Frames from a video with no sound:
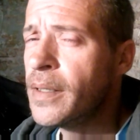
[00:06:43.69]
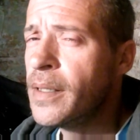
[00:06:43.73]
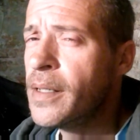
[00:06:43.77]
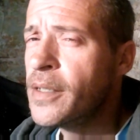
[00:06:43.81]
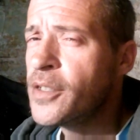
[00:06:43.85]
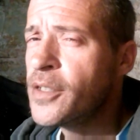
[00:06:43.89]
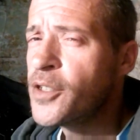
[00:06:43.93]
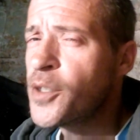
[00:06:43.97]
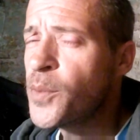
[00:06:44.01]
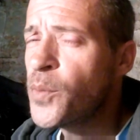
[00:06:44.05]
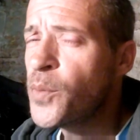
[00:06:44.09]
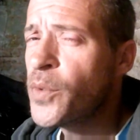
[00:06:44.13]

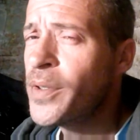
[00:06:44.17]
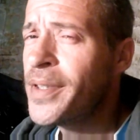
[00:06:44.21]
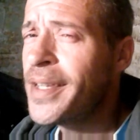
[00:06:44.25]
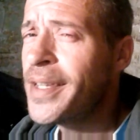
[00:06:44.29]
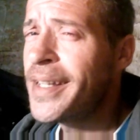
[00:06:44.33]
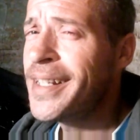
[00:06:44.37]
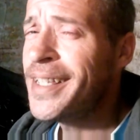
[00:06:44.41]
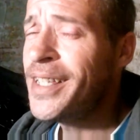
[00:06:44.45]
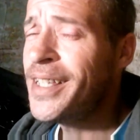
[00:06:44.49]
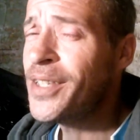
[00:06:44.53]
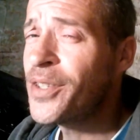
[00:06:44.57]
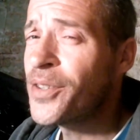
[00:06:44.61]
someone that
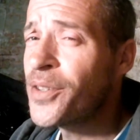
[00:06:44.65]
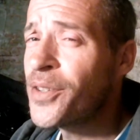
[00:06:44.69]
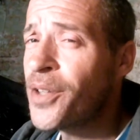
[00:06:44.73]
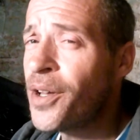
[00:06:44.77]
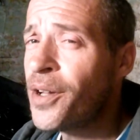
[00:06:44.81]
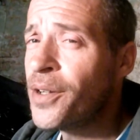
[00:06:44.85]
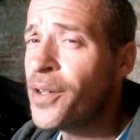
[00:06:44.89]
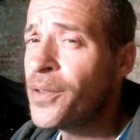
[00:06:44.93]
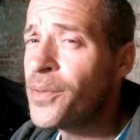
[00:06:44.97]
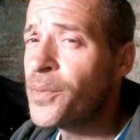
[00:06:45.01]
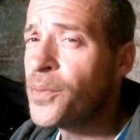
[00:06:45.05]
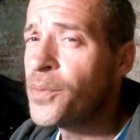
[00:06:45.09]
he
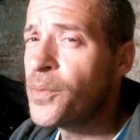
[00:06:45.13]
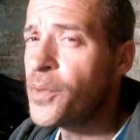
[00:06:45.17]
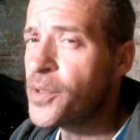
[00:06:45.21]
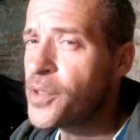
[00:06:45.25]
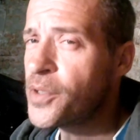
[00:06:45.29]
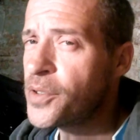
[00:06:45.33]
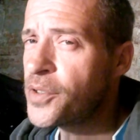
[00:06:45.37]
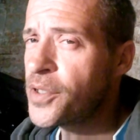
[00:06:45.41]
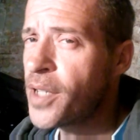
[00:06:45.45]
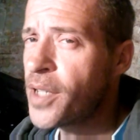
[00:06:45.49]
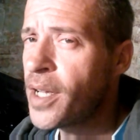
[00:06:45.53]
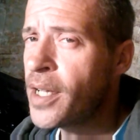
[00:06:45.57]
thought was a
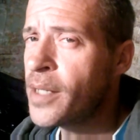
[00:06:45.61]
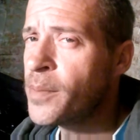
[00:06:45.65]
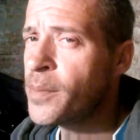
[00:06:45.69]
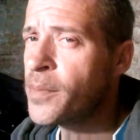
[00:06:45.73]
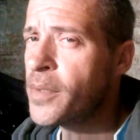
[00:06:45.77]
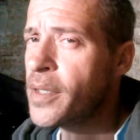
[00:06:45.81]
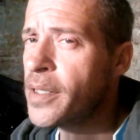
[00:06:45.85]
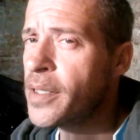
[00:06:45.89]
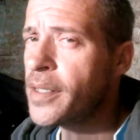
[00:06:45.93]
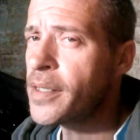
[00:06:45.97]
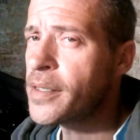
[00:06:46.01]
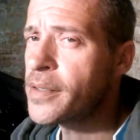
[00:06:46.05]
child
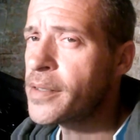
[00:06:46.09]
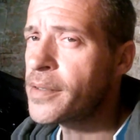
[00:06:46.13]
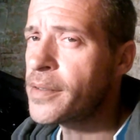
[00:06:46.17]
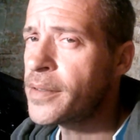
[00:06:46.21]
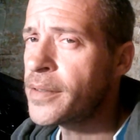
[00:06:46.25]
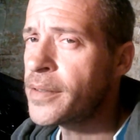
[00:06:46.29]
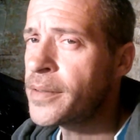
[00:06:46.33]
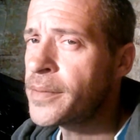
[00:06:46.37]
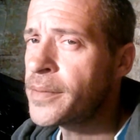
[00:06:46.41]
molester.